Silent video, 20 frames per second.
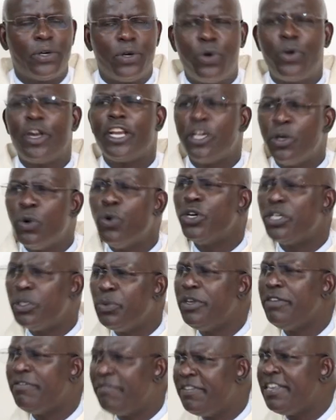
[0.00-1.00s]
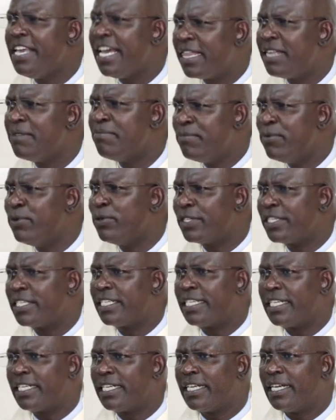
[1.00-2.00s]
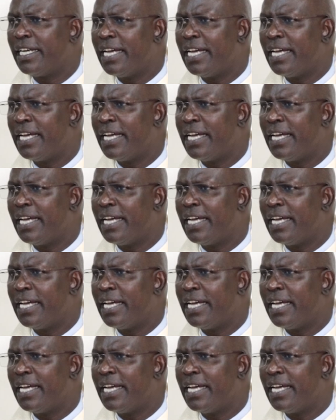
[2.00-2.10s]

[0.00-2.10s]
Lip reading: when what we fear the most